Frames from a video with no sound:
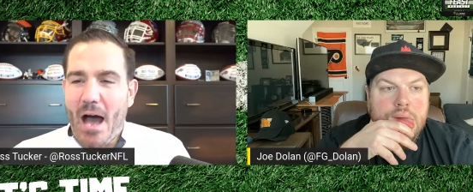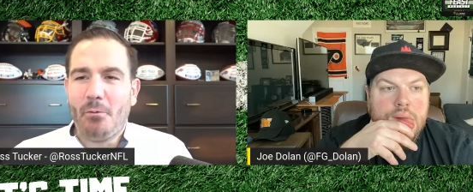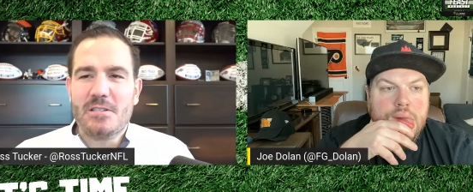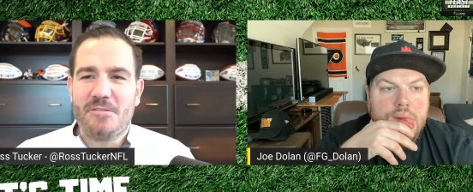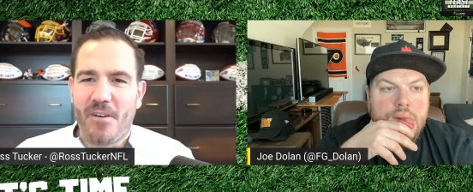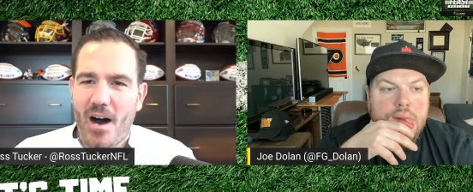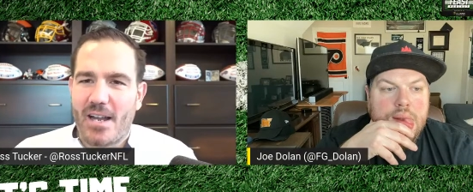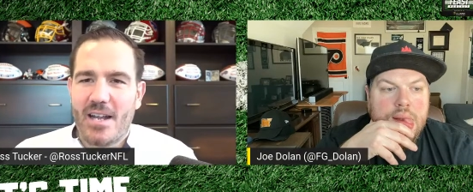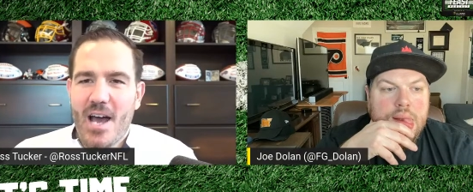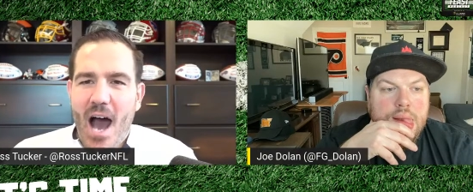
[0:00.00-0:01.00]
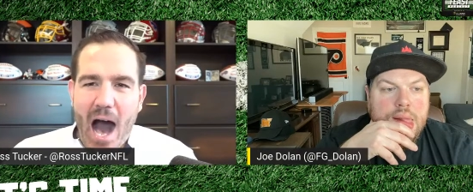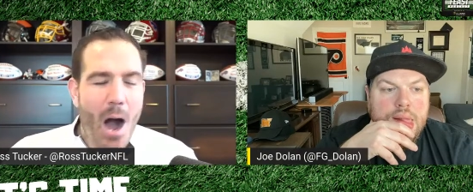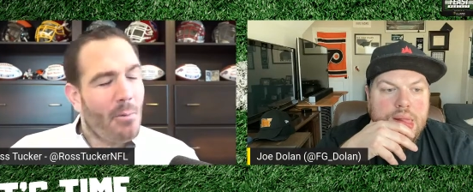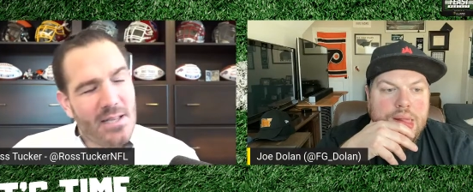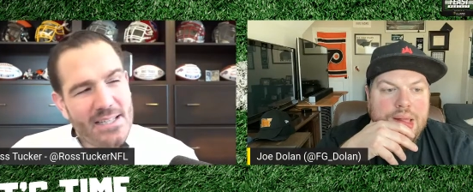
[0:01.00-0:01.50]
Speaker 1: That was fun.
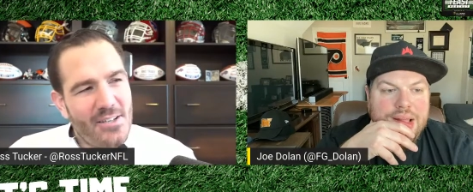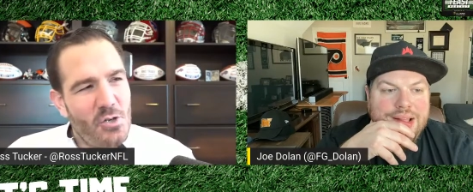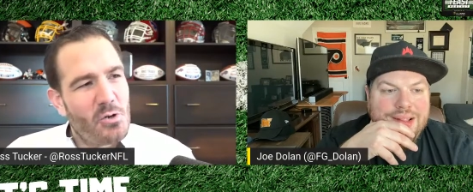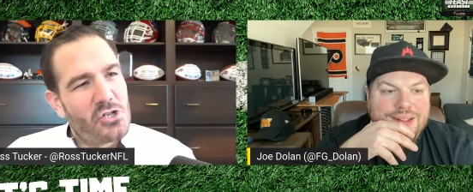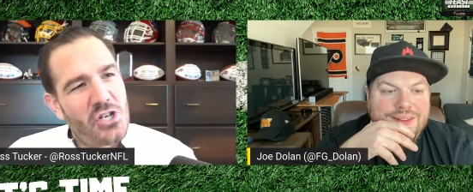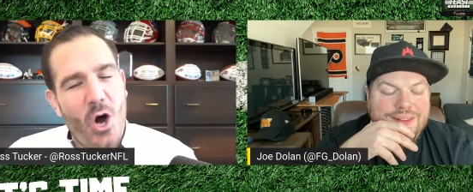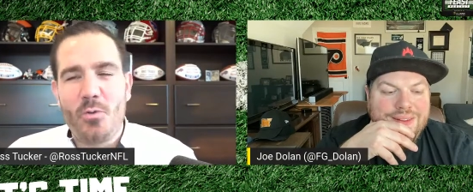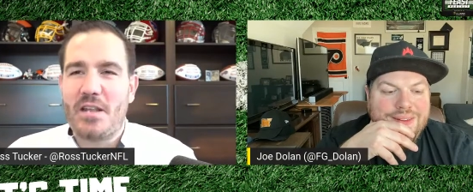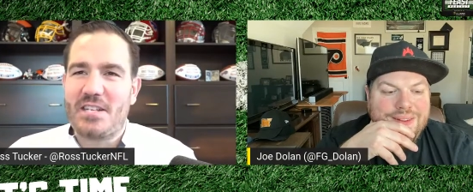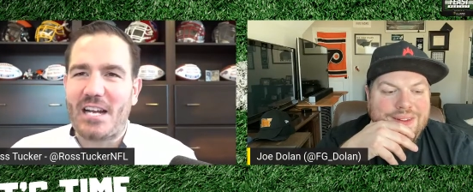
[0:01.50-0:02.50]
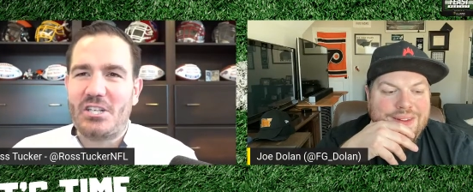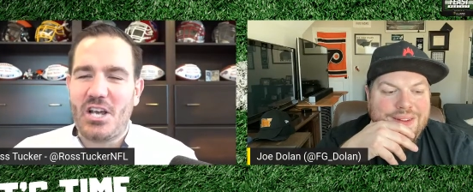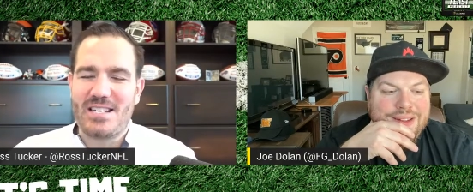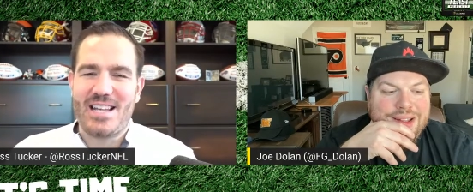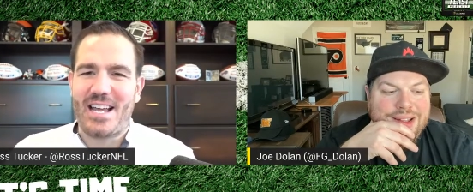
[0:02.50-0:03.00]
I would like to do a show that's like
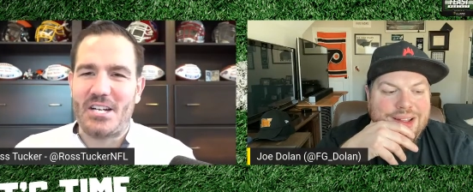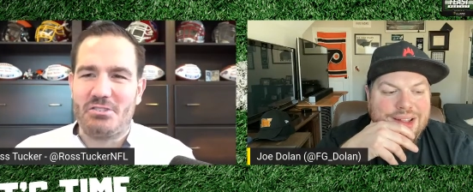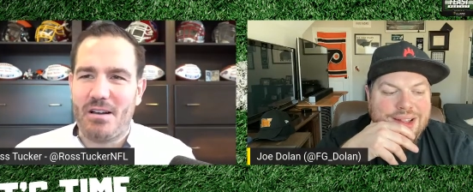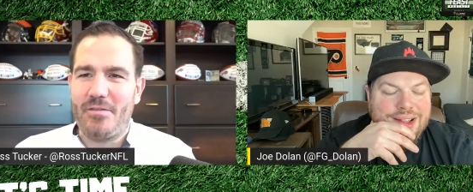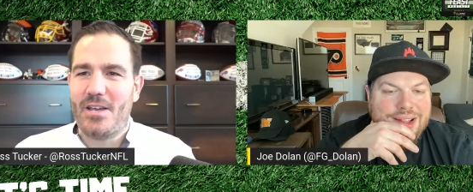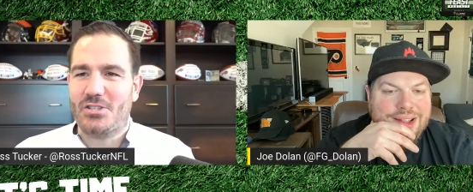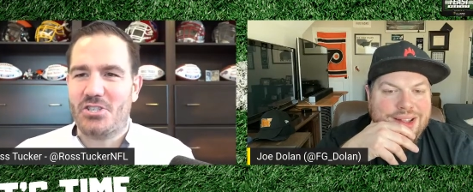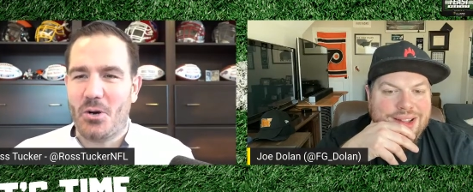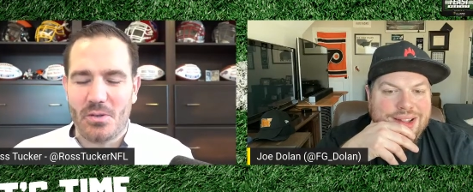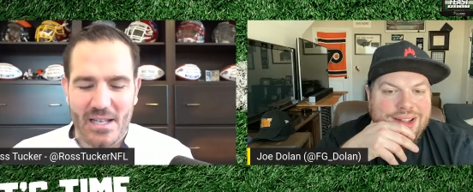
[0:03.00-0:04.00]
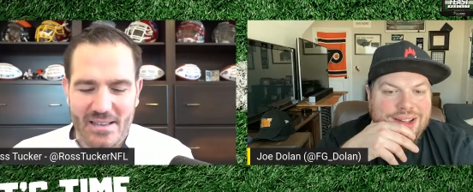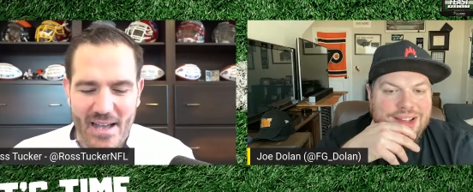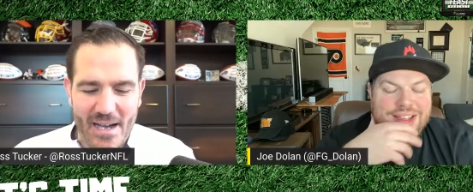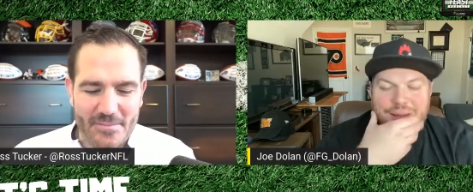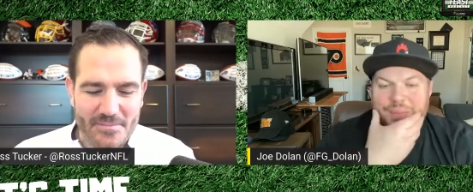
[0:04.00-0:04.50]
just like a trivia show like
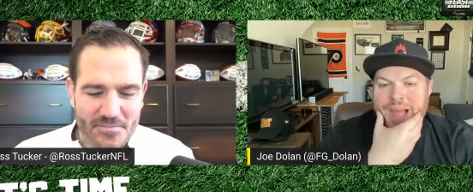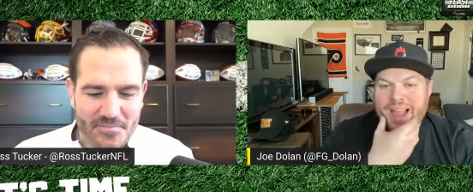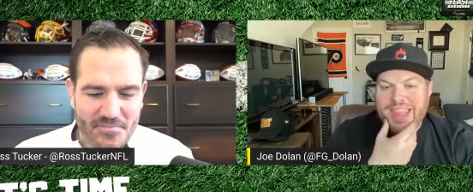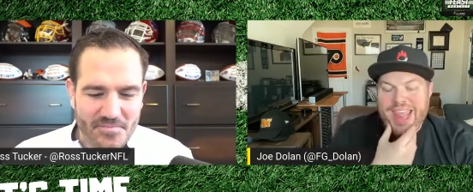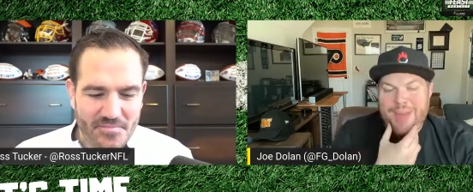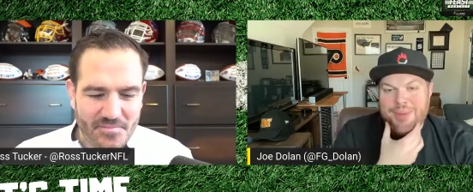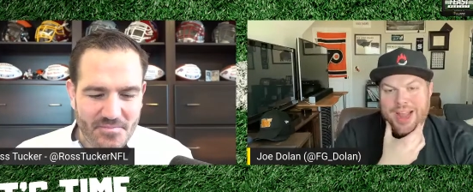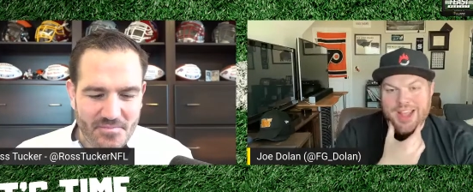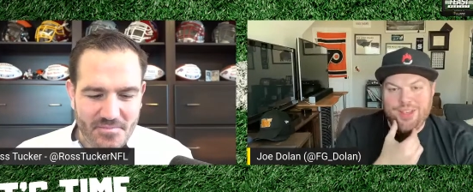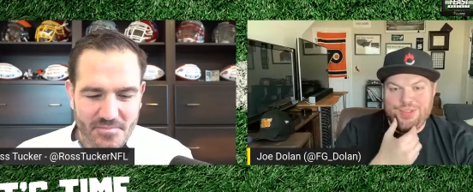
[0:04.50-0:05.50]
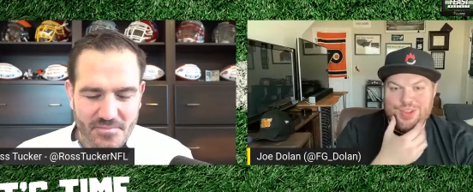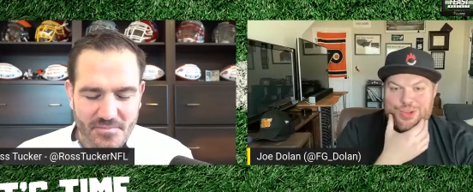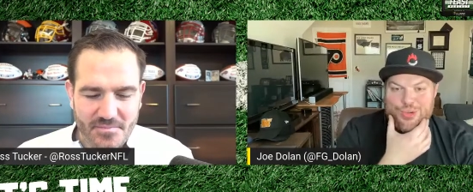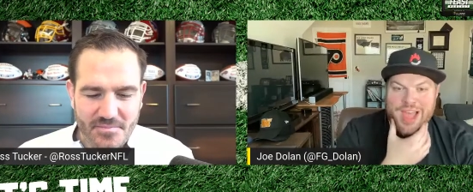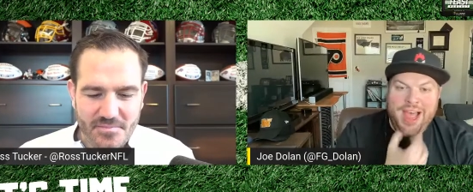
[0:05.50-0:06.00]
Speaker 2: that. Matt Camp and I used
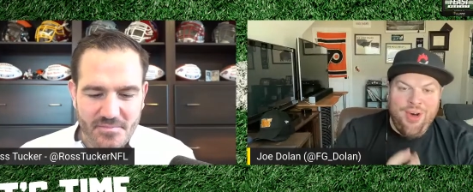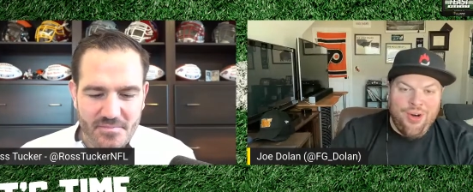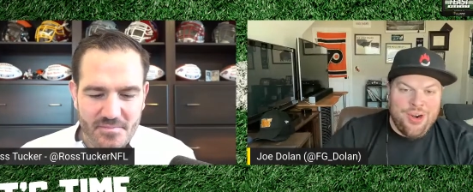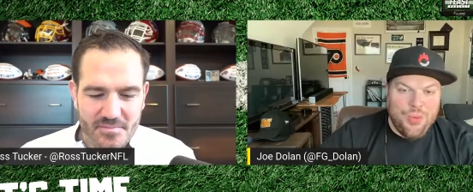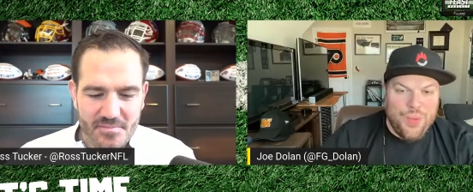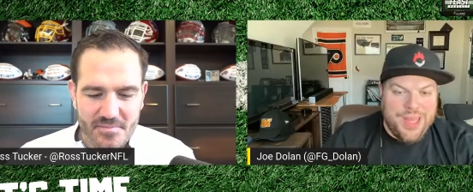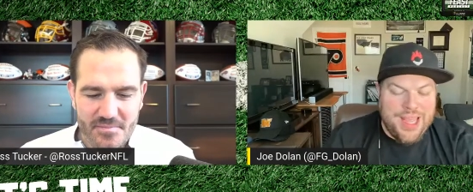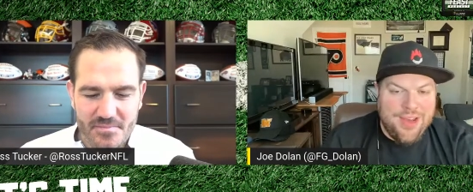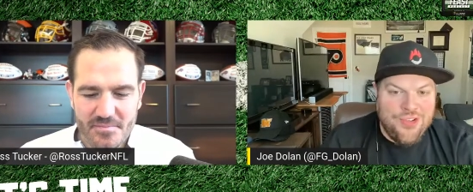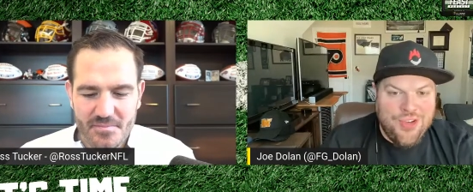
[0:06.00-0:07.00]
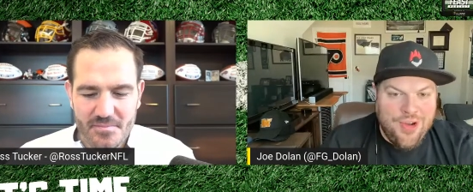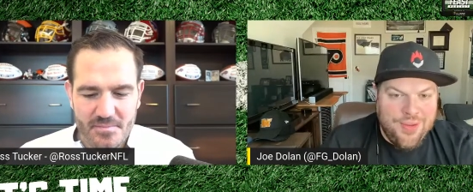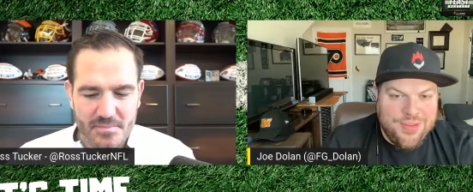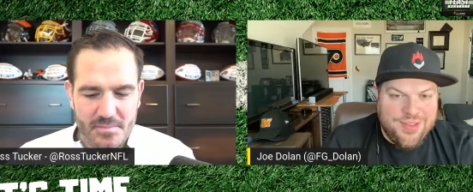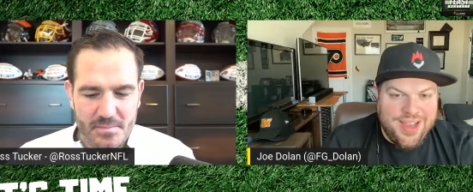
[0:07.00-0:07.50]
to do that on our weekend
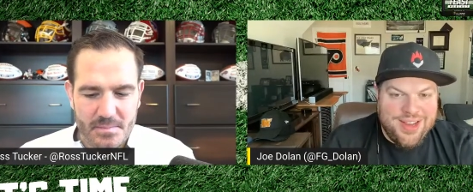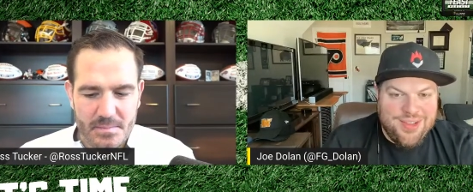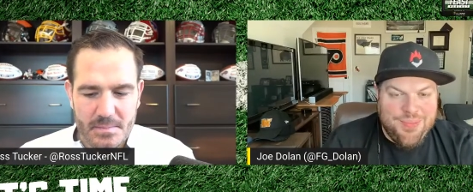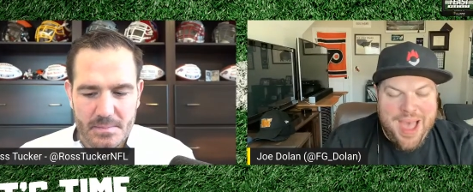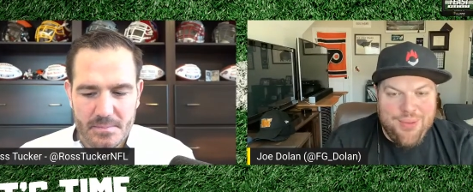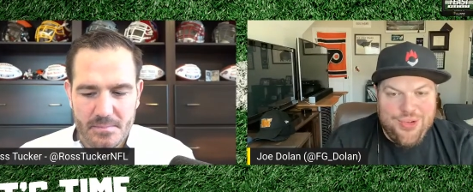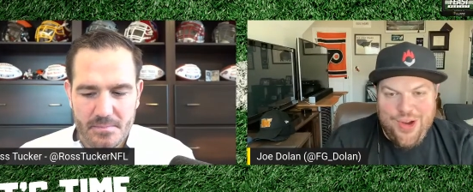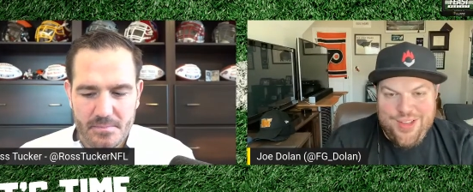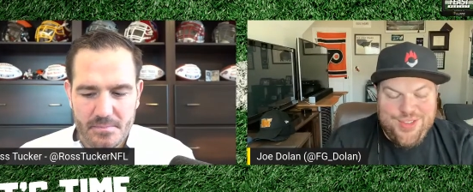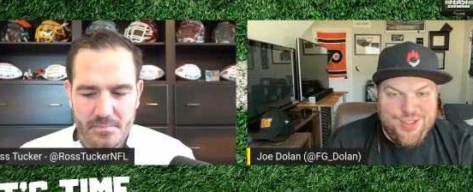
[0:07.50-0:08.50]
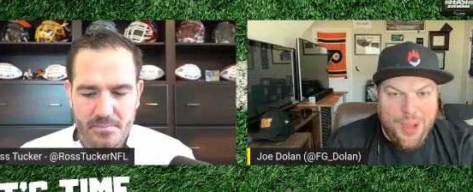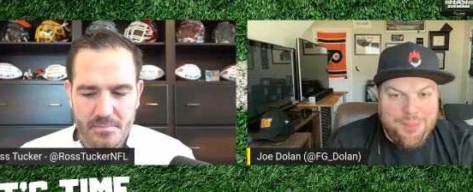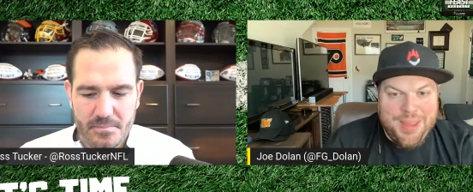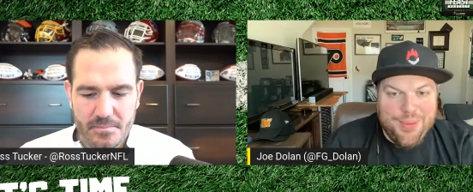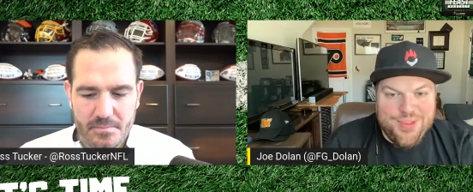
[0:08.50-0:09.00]
shows. Like Matt would try to
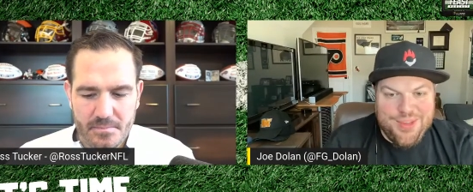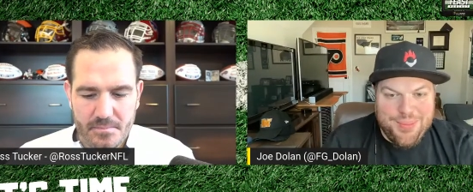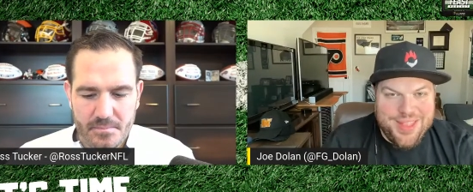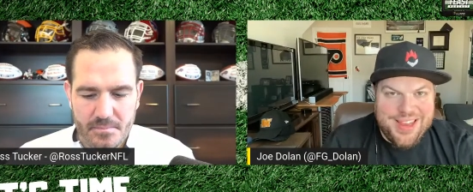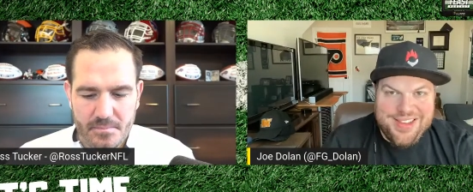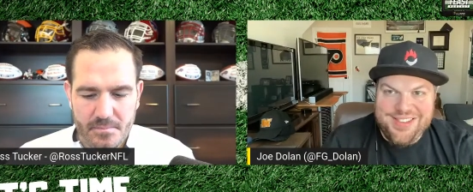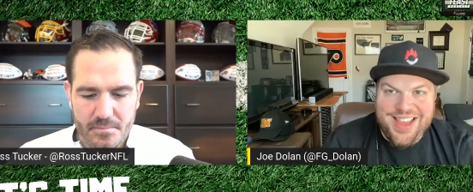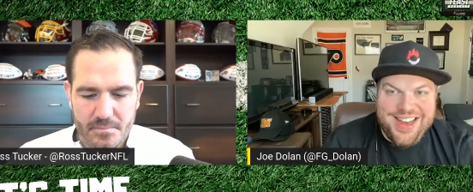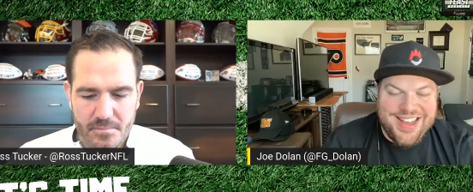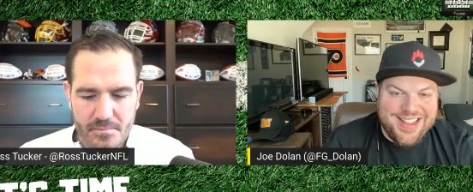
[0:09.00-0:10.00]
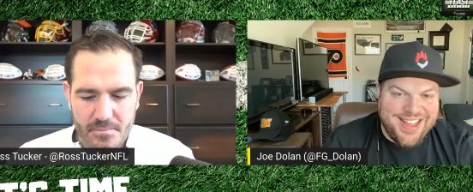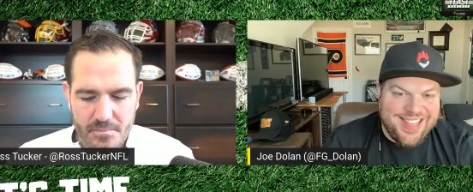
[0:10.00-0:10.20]
stump me with some of these, and uh,